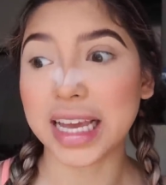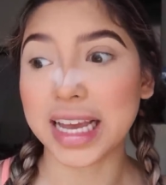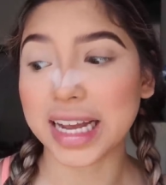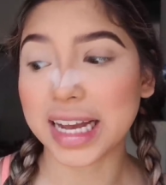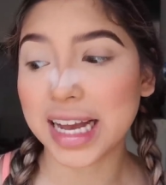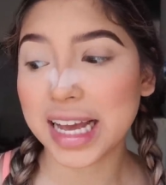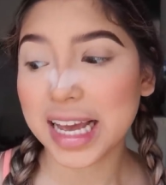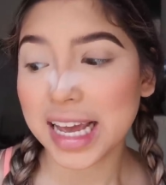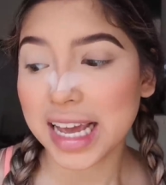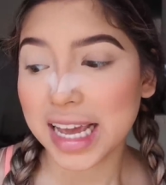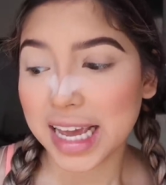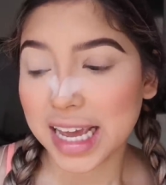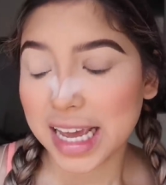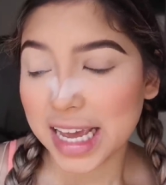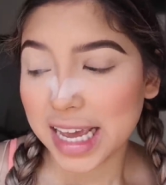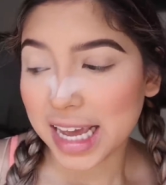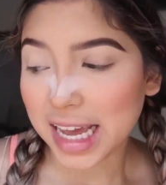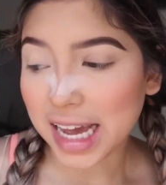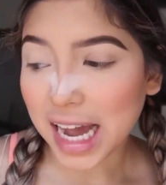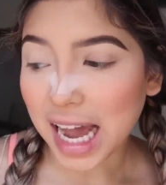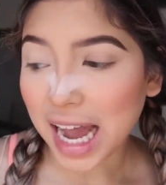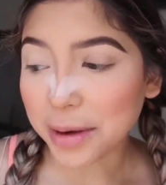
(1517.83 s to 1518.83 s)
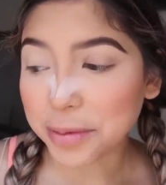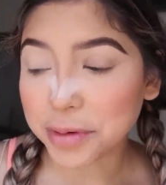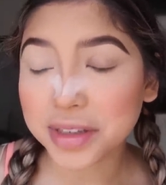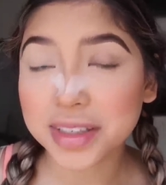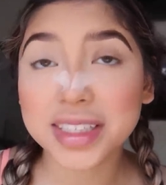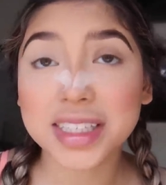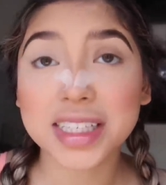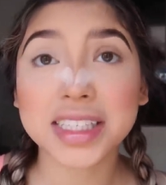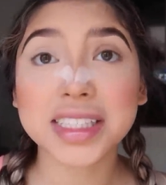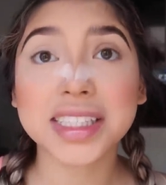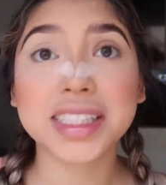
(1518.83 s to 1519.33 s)
Like I
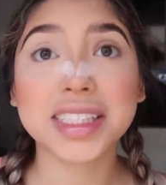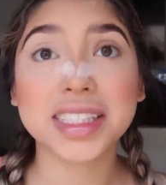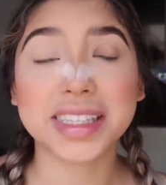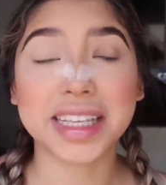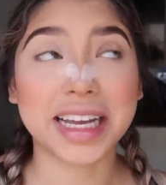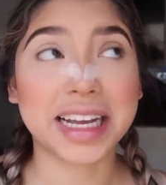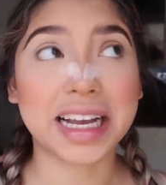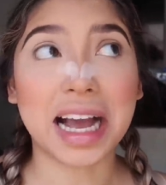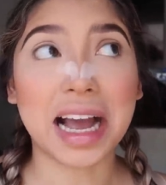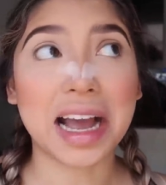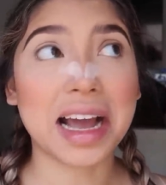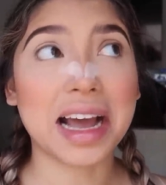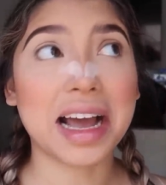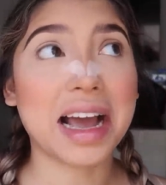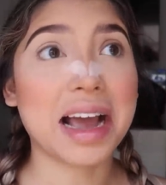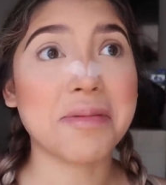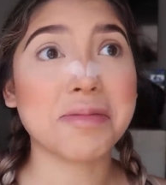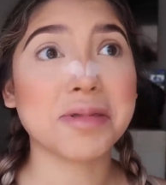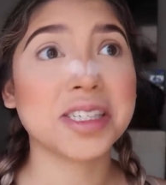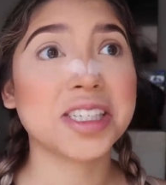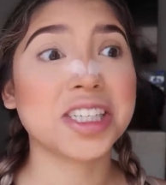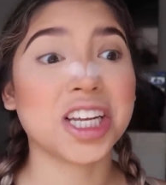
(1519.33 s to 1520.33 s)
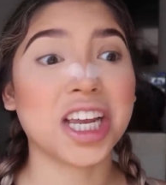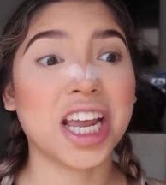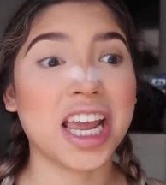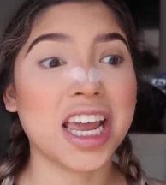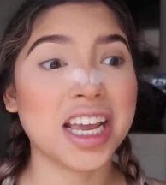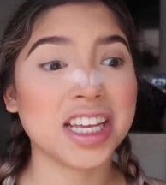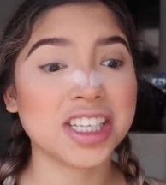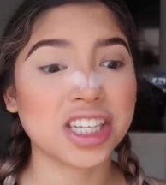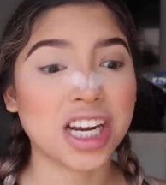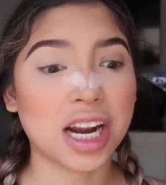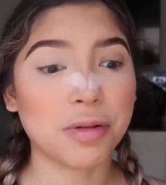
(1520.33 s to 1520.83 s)
would
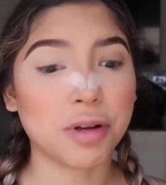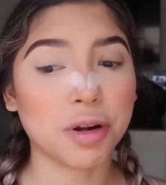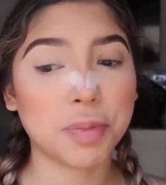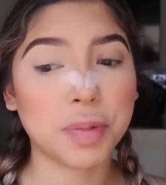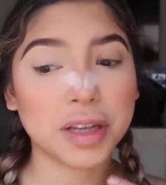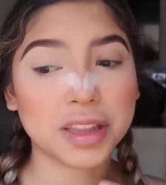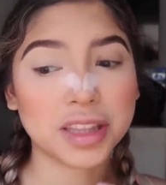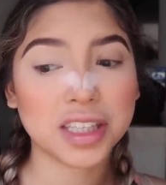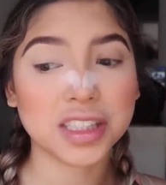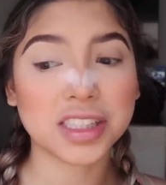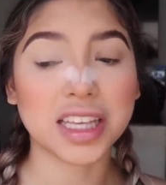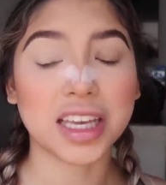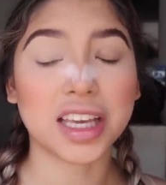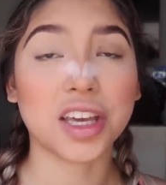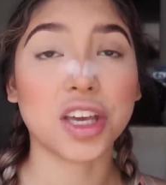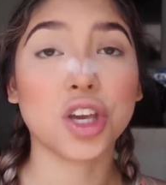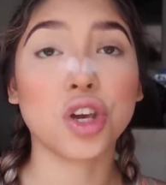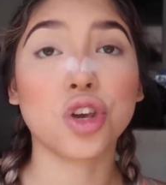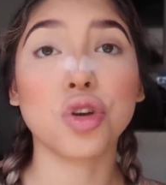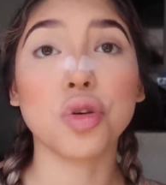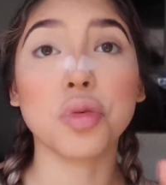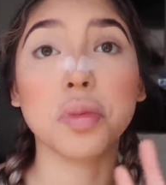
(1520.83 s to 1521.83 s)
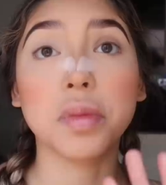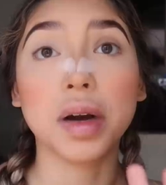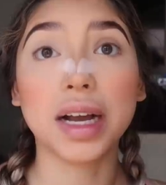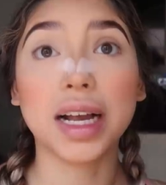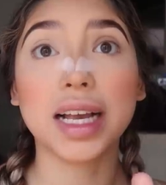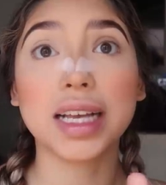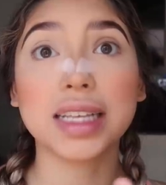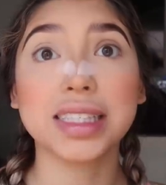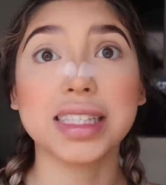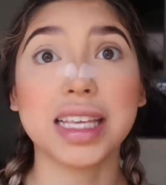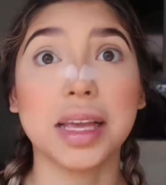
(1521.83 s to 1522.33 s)
change, and I would put these like
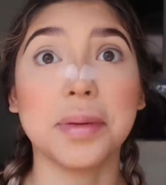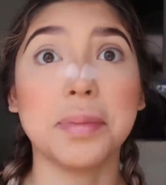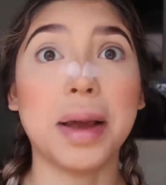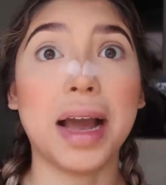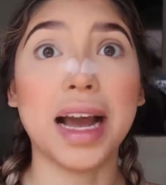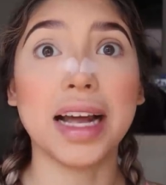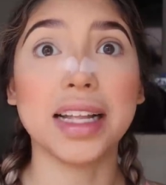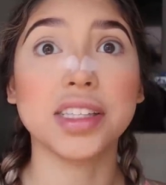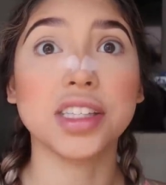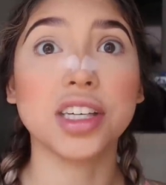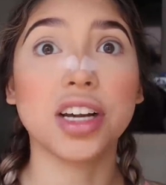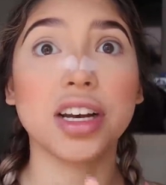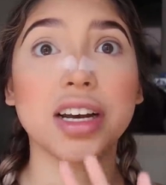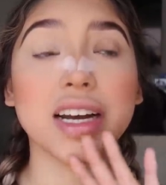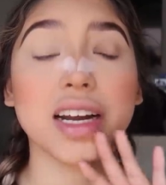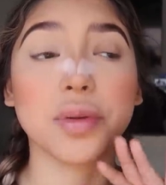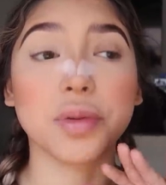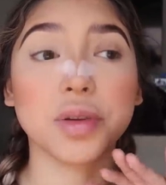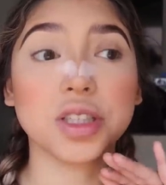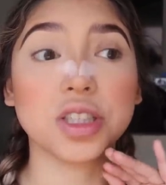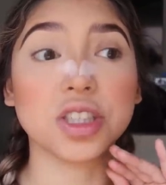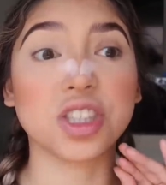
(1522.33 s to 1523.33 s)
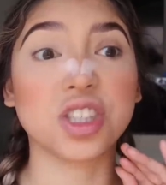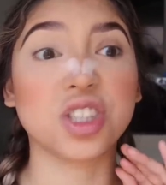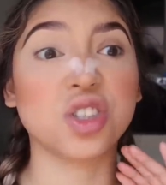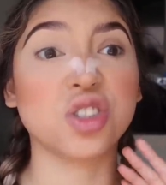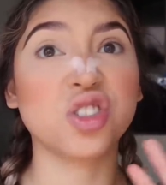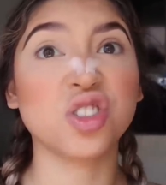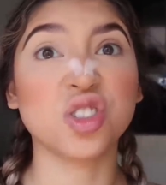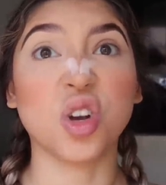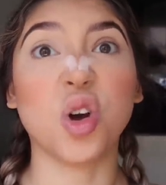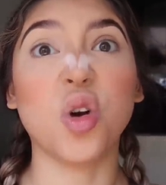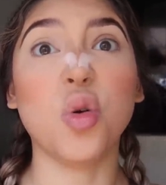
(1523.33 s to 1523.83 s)
humongous like pads on, and it would
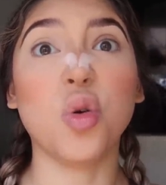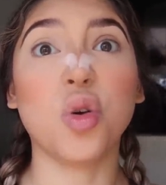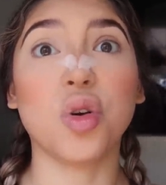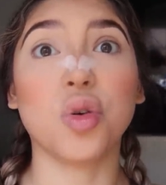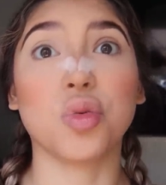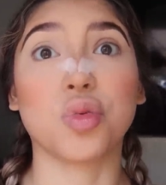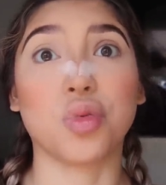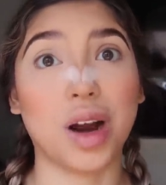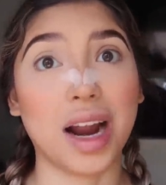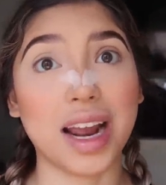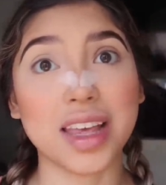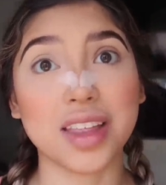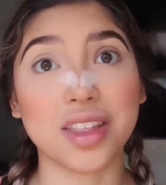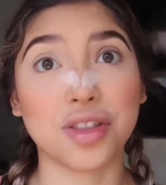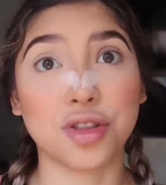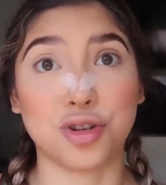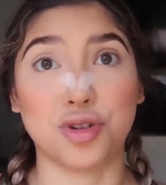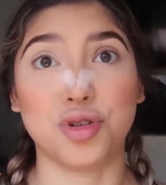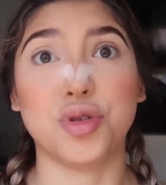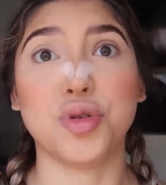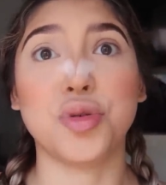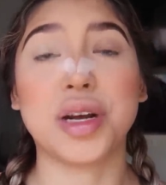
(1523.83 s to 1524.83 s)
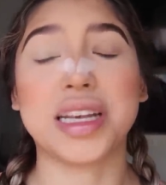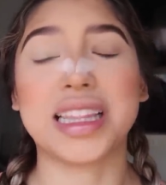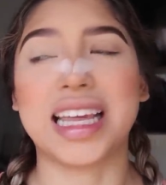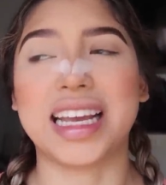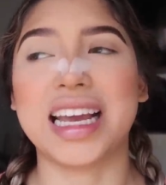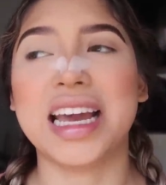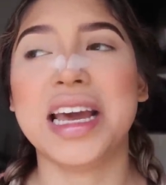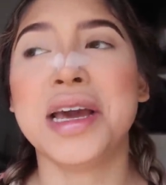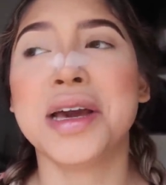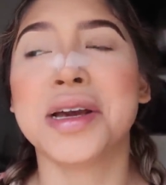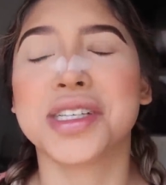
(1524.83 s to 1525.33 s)
just soak right through, and
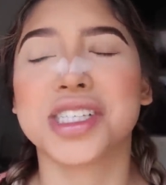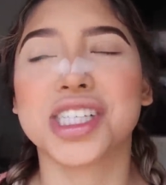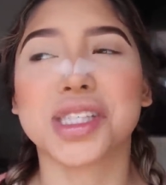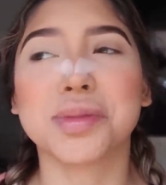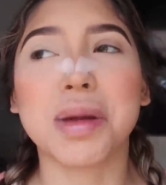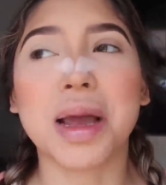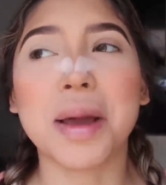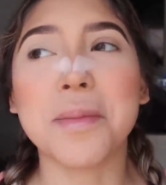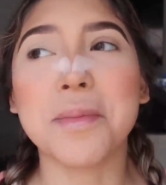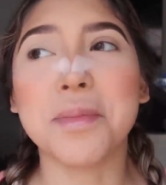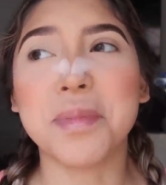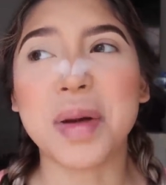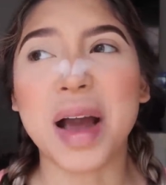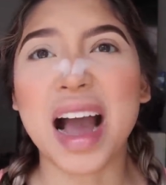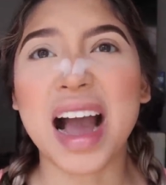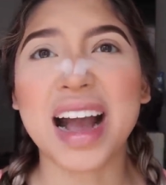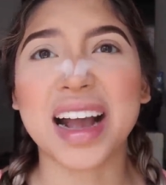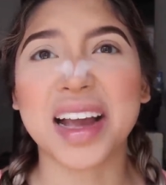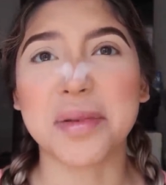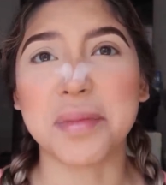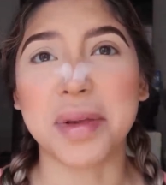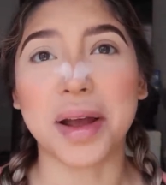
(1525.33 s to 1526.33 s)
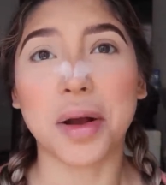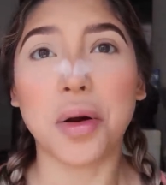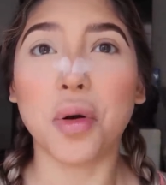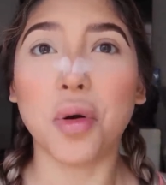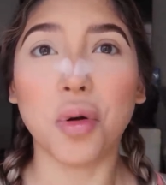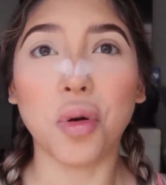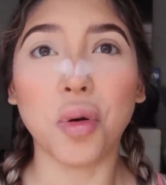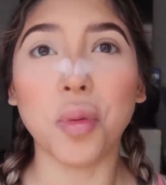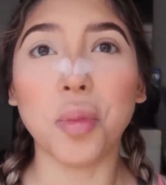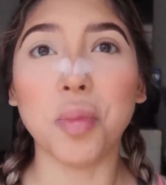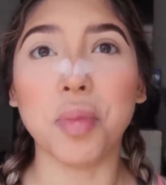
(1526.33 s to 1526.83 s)
like just my back and my
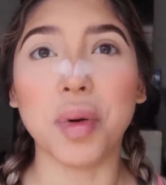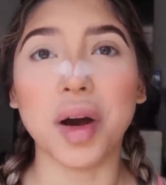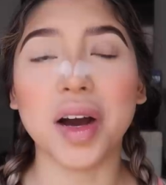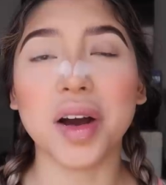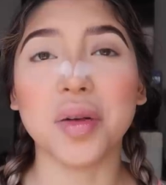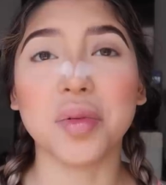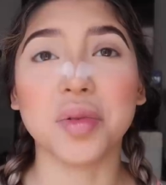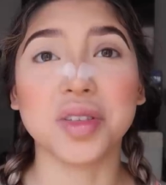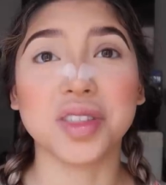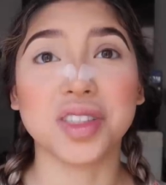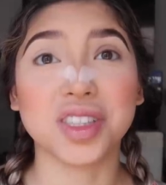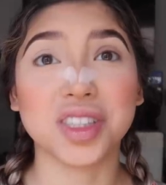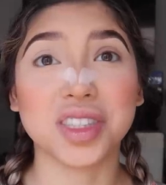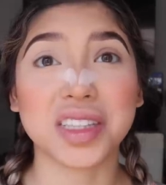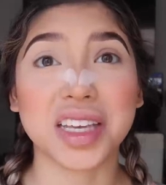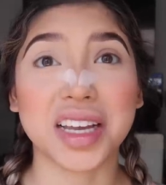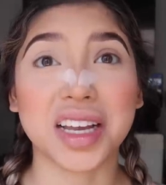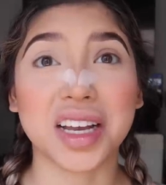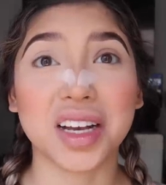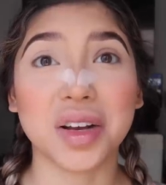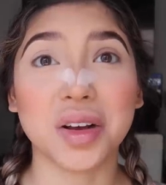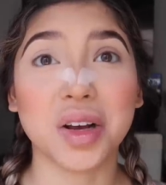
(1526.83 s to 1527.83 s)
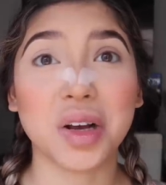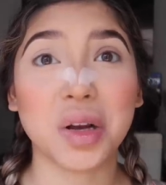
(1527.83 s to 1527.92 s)
whole butt was just like